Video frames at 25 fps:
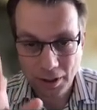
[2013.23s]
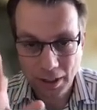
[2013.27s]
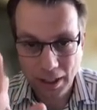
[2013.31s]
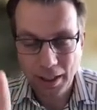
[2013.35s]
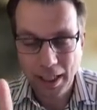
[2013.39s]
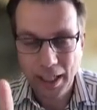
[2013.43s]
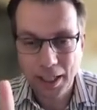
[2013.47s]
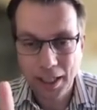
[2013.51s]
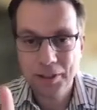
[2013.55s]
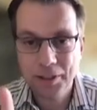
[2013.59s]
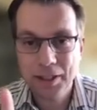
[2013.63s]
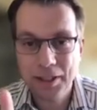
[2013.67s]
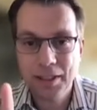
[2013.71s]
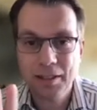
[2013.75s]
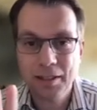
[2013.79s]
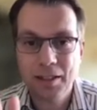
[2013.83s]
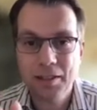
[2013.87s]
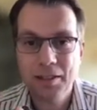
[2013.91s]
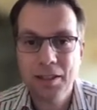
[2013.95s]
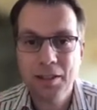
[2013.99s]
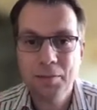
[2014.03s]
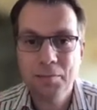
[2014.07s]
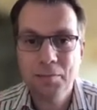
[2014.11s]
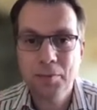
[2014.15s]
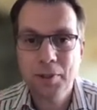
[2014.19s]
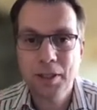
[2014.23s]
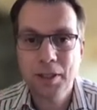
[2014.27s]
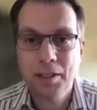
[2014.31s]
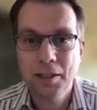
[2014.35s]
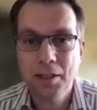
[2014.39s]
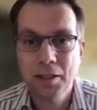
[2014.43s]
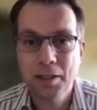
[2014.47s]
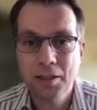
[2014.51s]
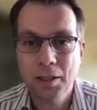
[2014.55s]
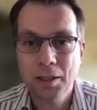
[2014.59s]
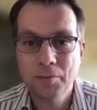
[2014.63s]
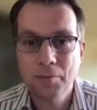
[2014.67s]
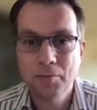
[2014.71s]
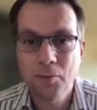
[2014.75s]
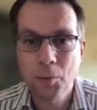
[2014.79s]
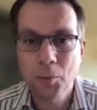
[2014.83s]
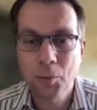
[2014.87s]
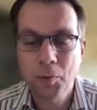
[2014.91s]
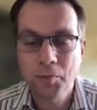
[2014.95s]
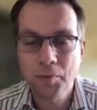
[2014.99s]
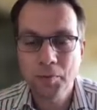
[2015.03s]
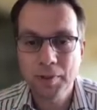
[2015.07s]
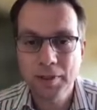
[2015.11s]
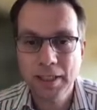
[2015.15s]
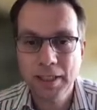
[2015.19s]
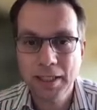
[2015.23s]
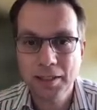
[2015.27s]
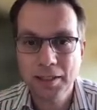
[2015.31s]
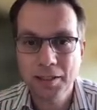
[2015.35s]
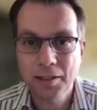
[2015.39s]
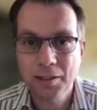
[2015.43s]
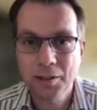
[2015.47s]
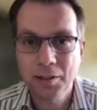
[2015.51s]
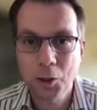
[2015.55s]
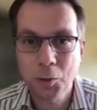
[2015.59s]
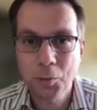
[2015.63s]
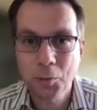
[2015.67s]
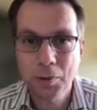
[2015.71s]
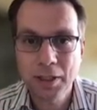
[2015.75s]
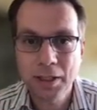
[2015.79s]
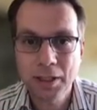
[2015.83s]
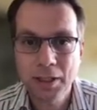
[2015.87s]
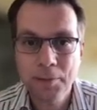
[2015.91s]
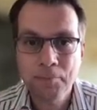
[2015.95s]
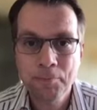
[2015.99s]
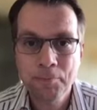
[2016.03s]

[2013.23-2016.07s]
areas under, under some form of protection globally.